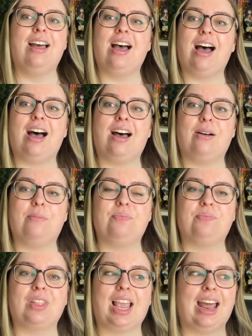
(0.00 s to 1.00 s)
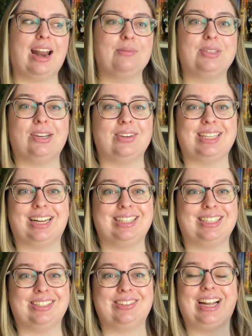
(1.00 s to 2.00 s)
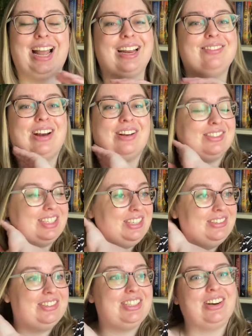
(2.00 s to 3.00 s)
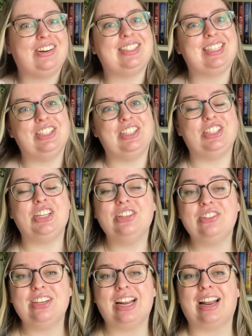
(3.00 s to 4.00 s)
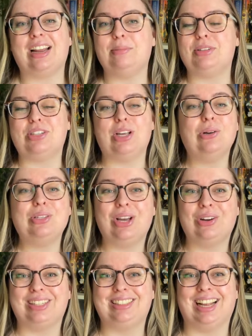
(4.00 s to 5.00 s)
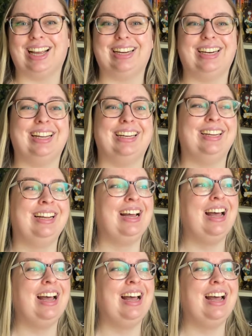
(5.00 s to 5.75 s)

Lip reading: And I'm so excited to do it again. Round 2 starts in June and I am so excited.